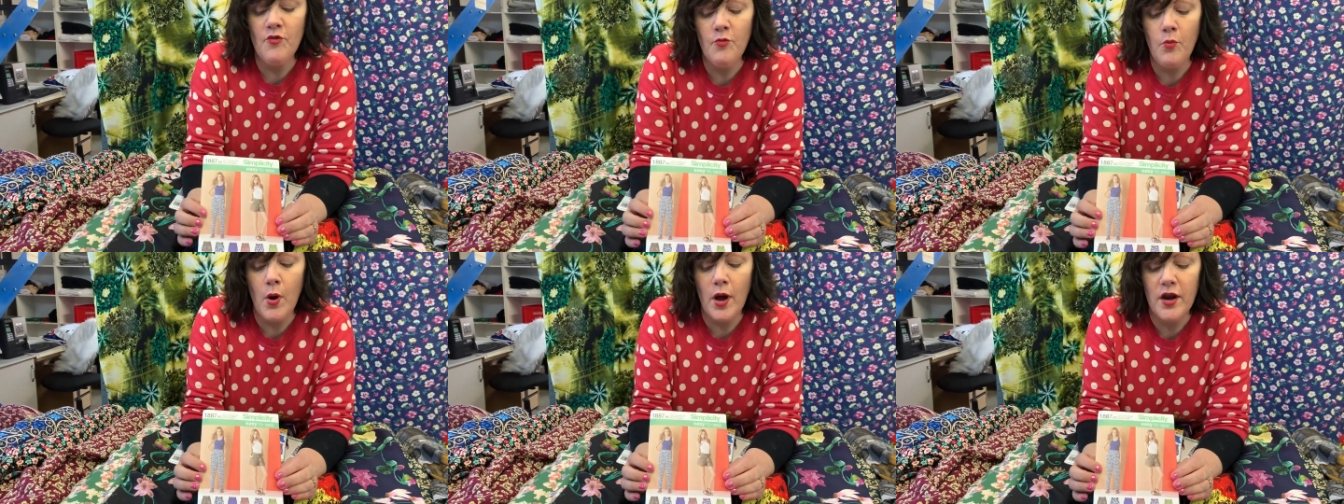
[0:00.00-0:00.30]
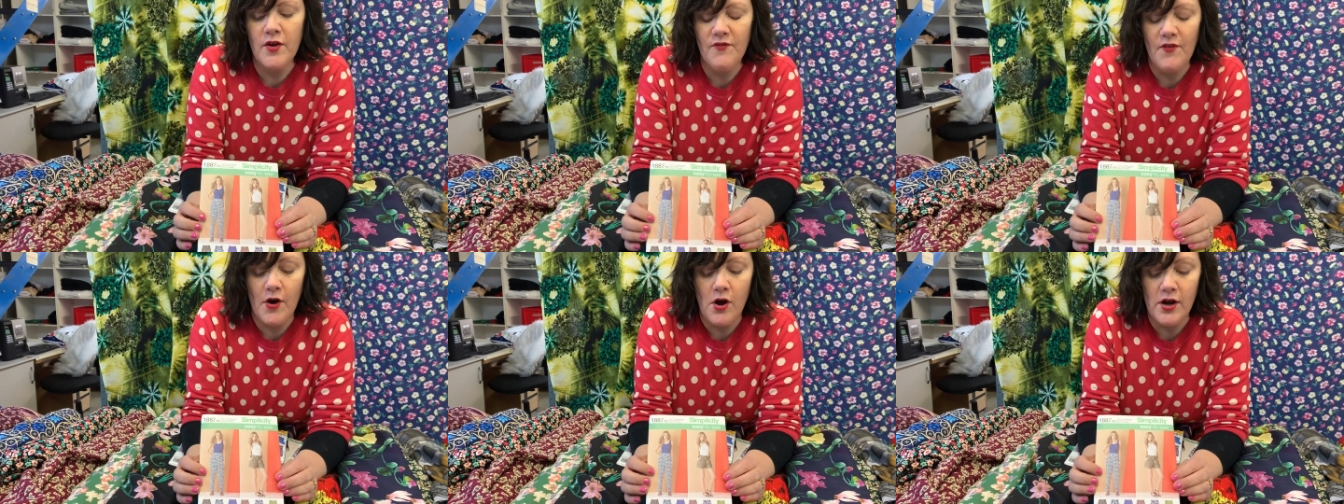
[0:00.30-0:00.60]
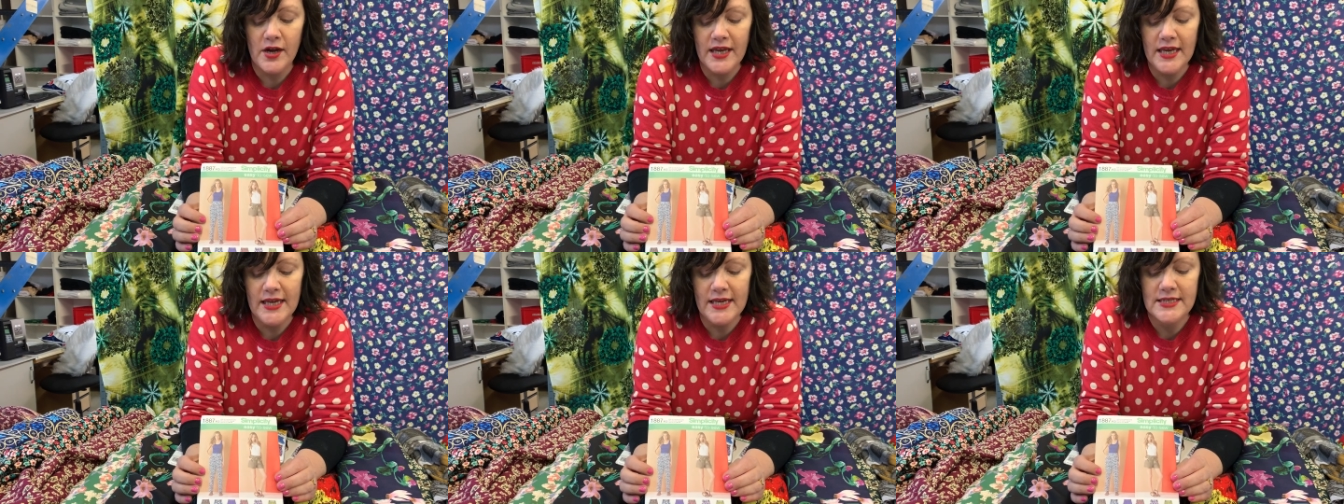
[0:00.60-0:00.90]
of one of
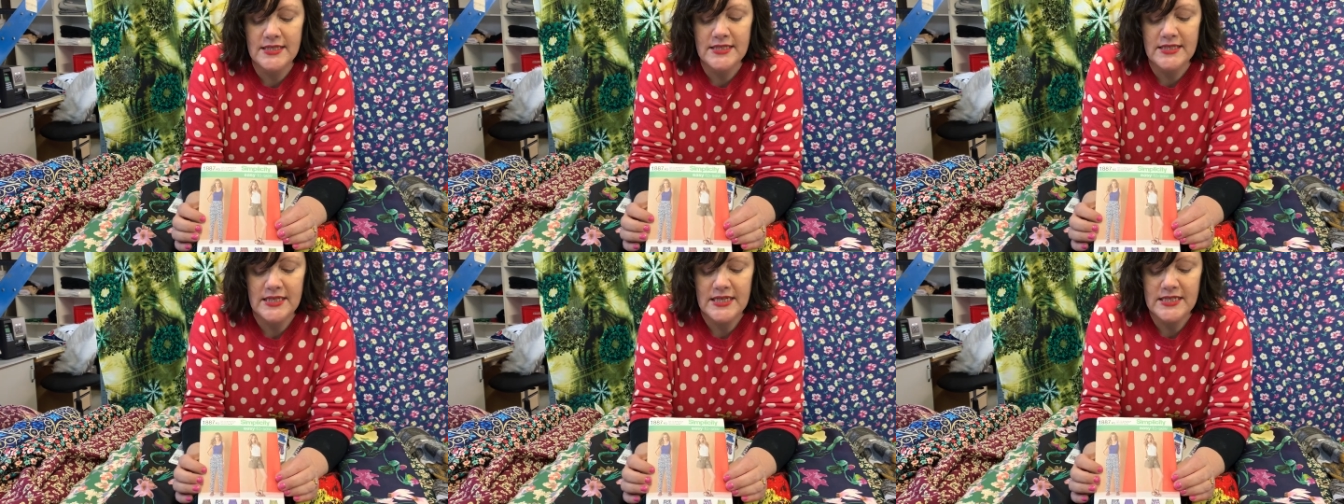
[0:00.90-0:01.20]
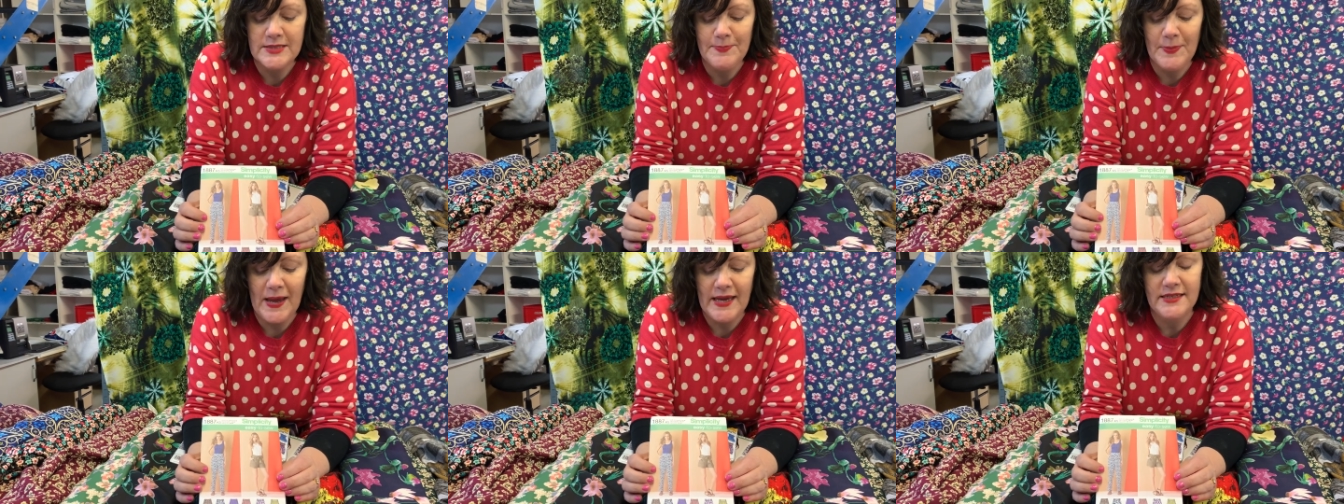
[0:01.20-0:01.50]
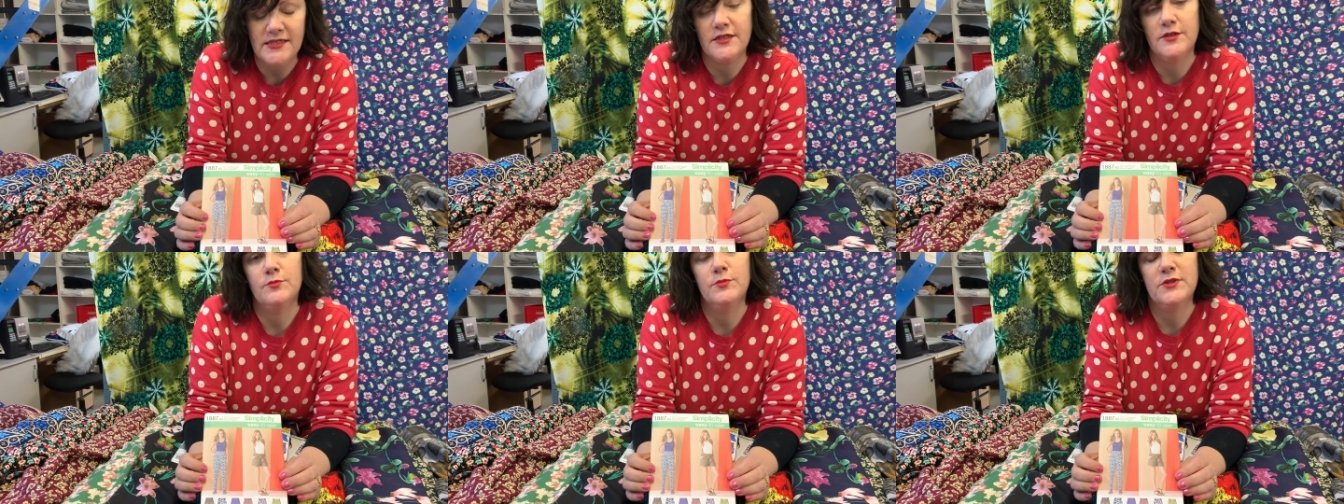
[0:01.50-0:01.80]
our kits, this
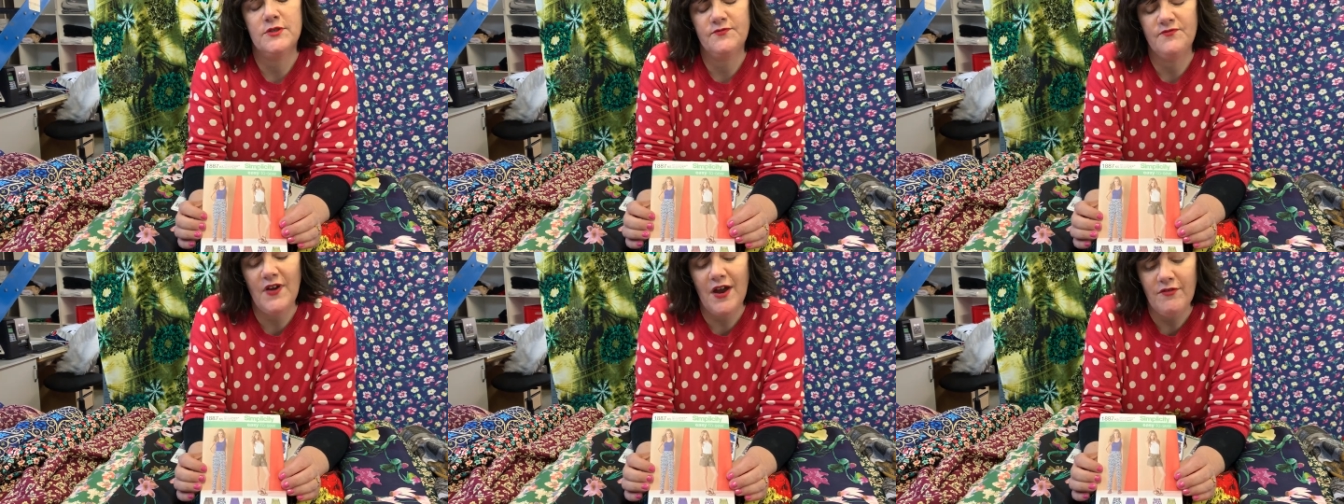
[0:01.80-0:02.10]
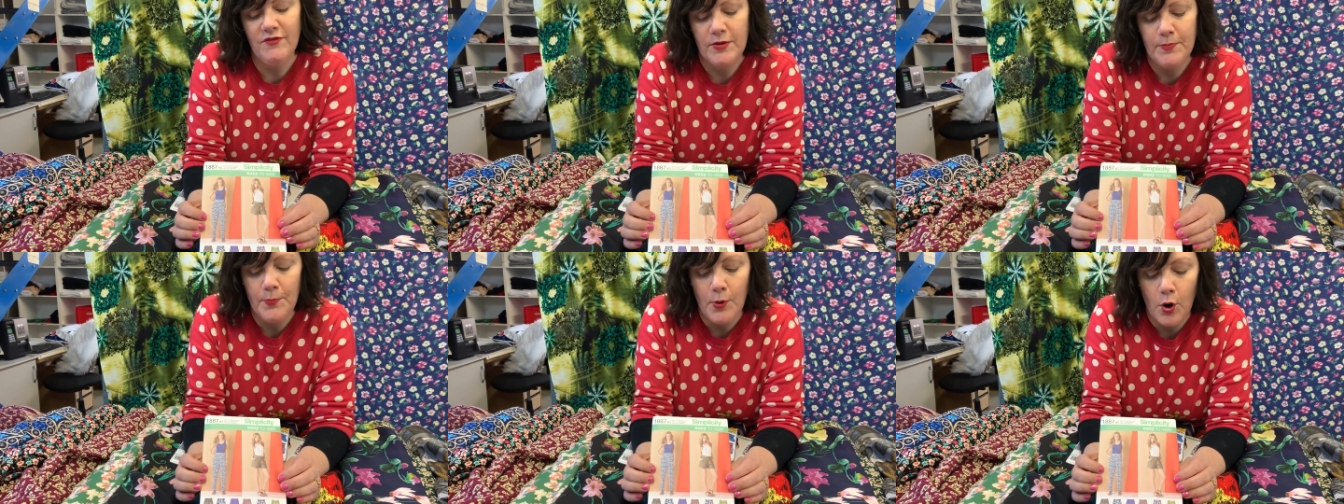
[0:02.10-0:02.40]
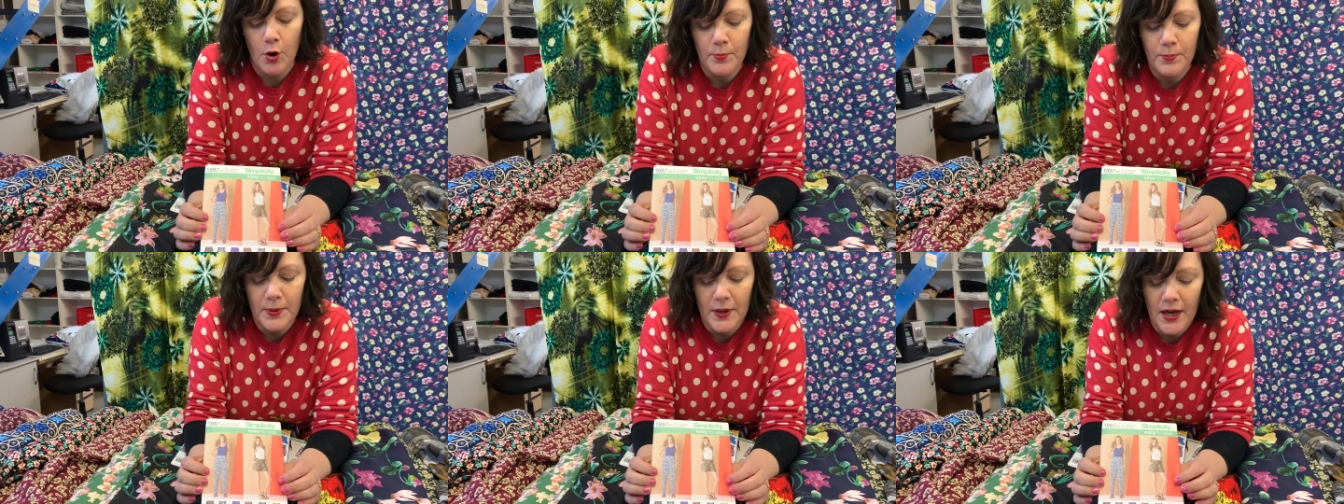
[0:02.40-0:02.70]
pattern, was very
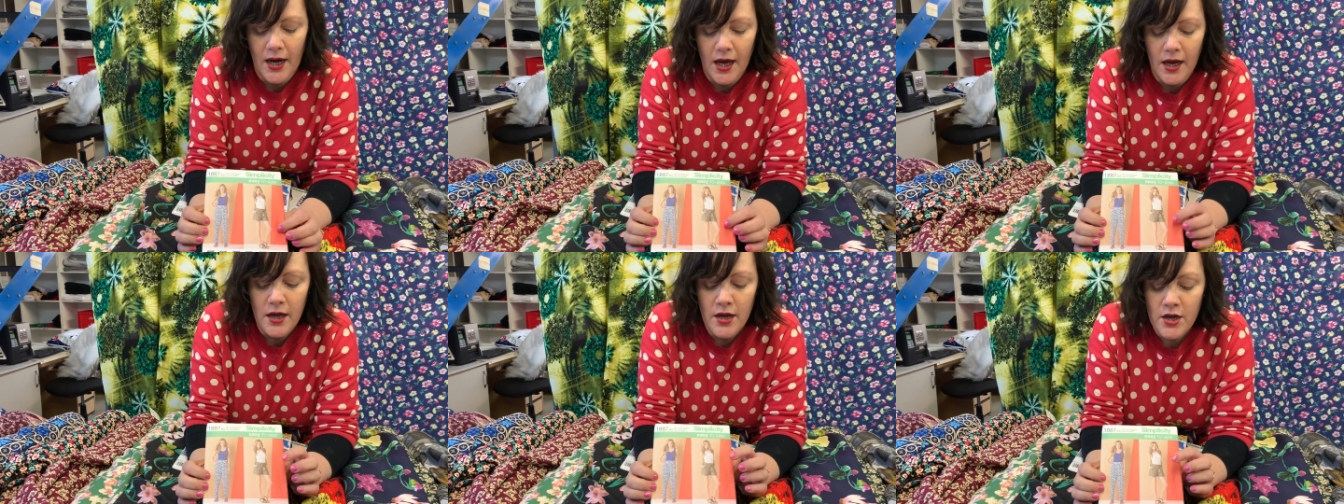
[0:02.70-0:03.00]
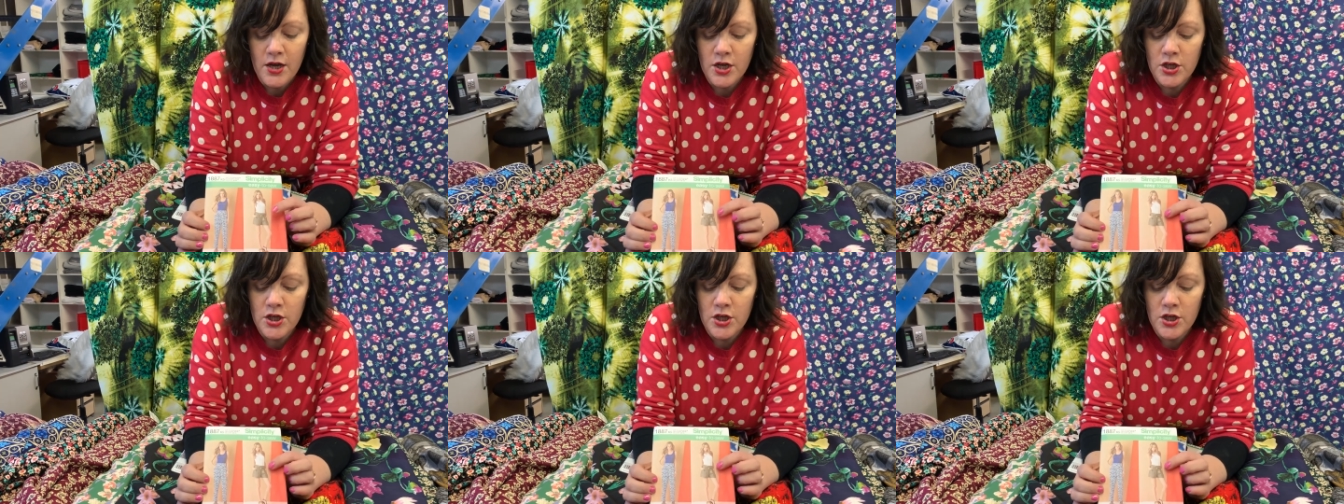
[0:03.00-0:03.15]
popular.